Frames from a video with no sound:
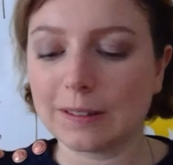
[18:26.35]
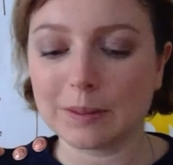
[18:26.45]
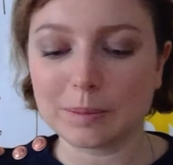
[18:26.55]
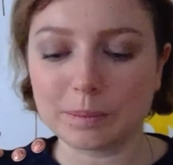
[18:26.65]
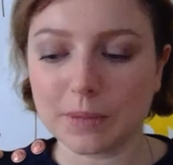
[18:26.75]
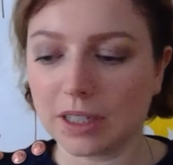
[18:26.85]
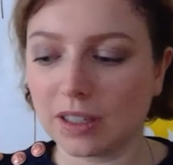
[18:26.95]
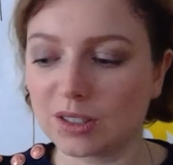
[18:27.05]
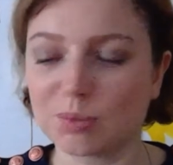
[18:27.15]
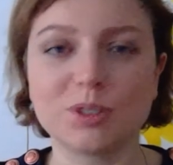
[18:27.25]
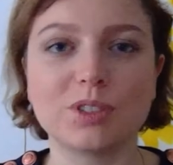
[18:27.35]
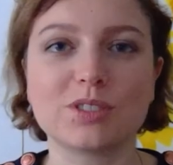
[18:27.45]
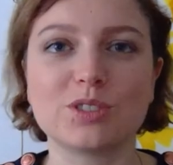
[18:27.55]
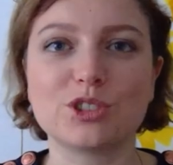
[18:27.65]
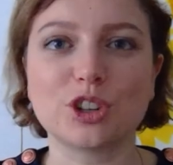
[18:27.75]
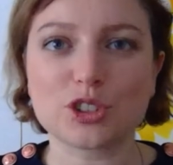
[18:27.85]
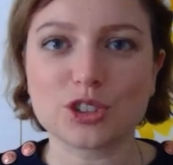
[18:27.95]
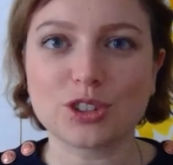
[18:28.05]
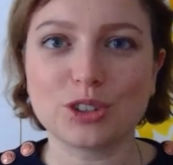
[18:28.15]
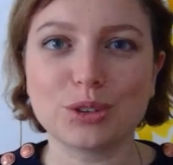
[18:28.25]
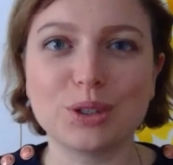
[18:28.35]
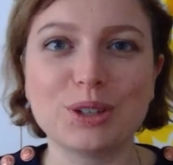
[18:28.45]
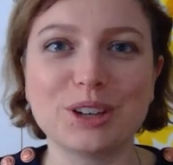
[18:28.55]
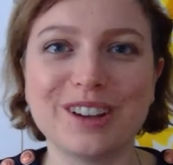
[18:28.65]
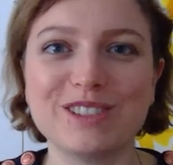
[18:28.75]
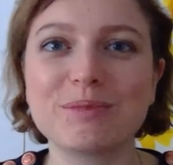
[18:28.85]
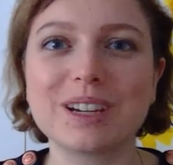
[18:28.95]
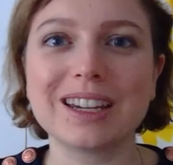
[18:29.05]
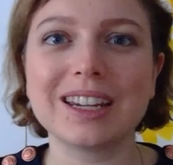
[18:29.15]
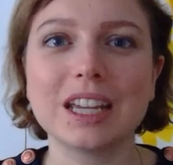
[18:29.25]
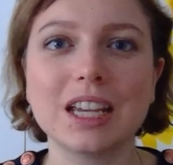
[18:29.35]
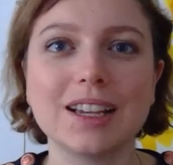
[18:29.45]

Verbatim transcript: My husband doesn't judge on on my